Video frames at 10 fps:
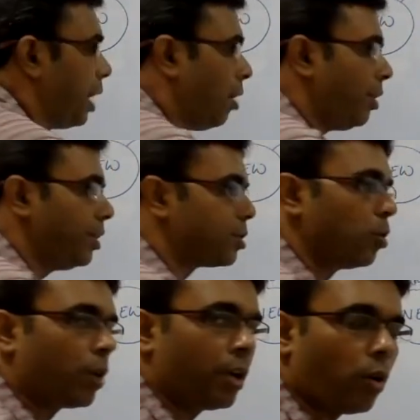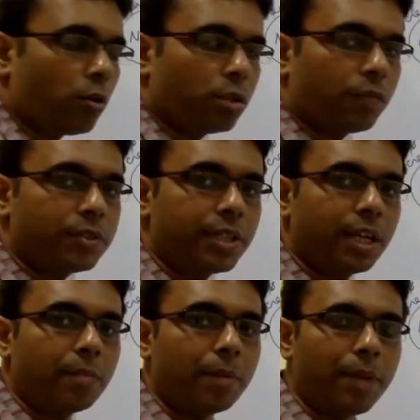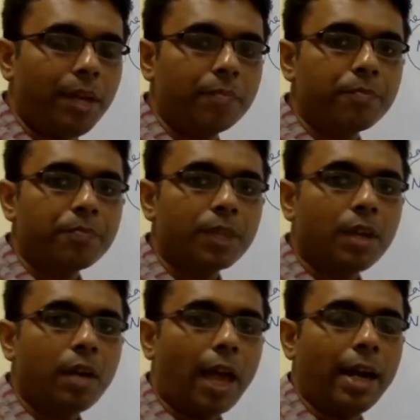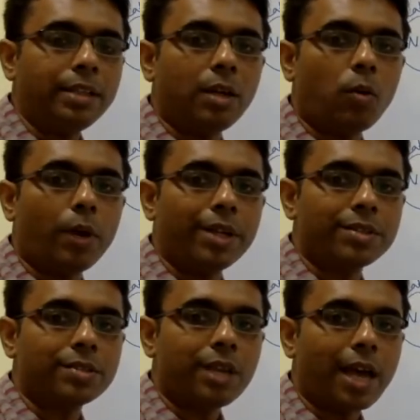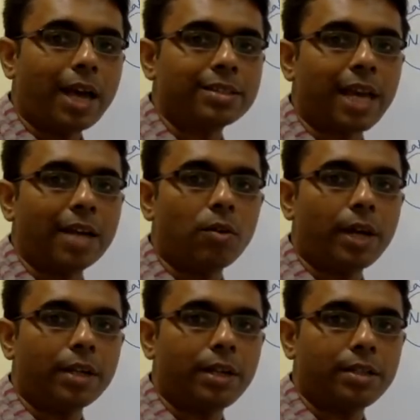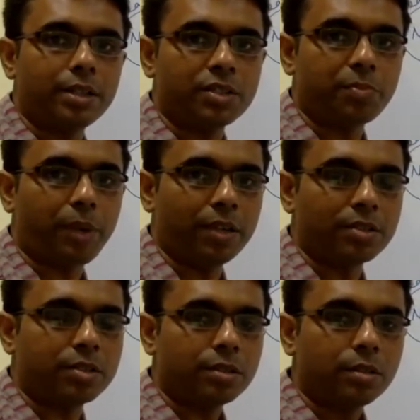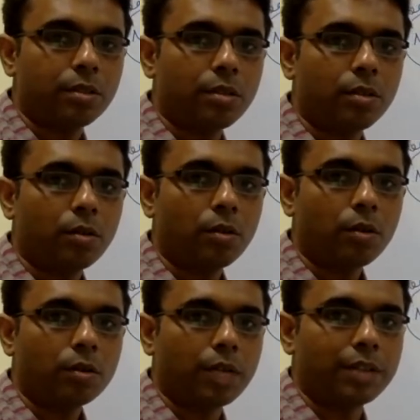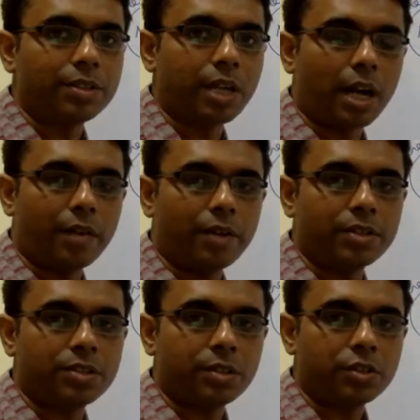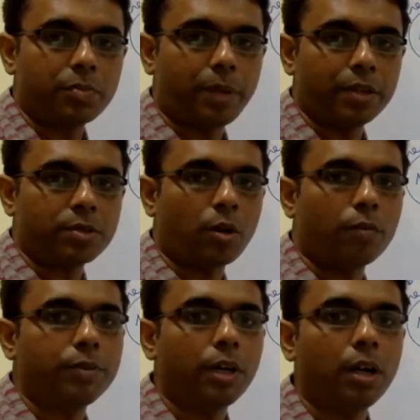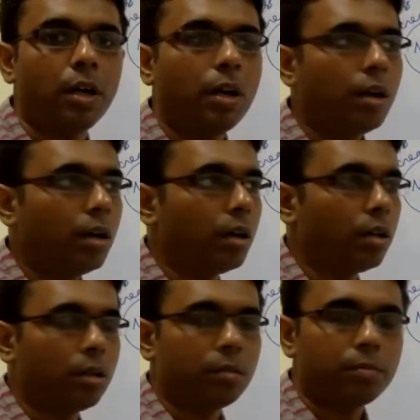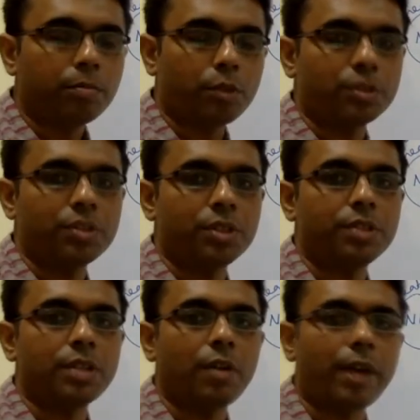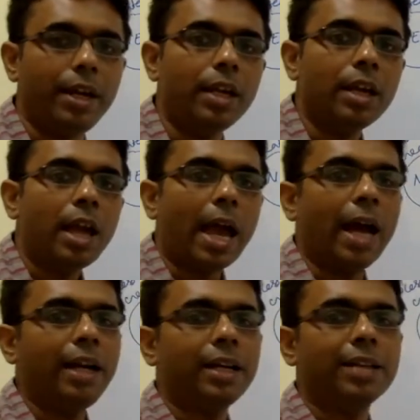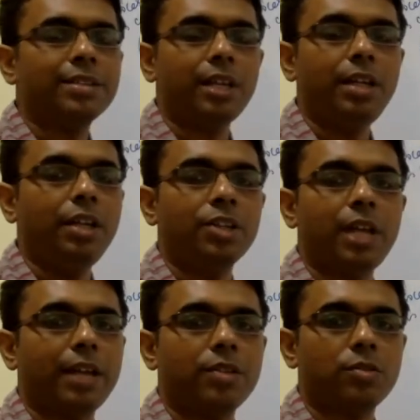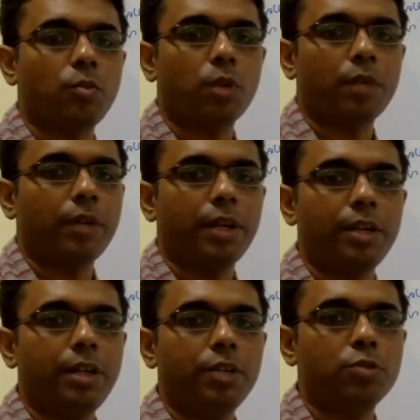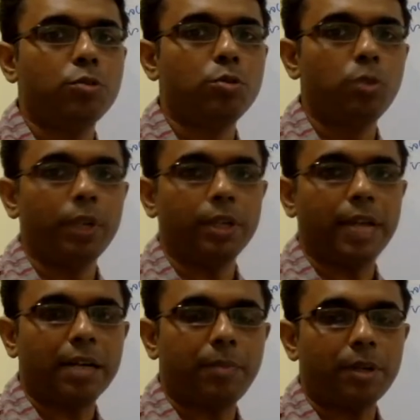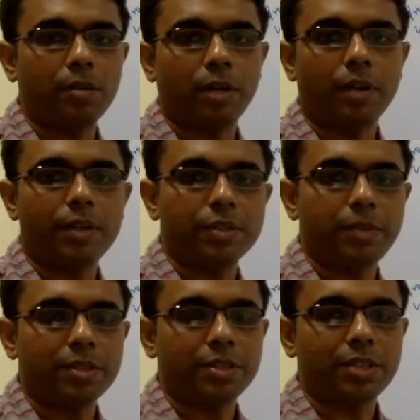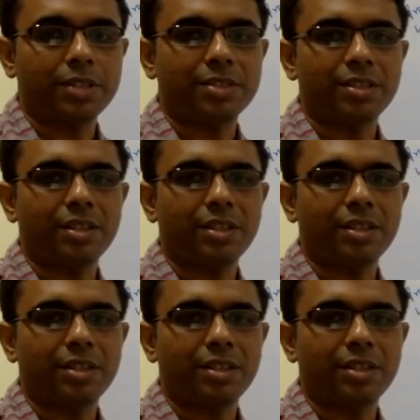now is loaded onto the physical memory, and the OS has allocated the space, that is the address space of the process is now ready, and it has initialized whatever it needs to do in that particular address space, such as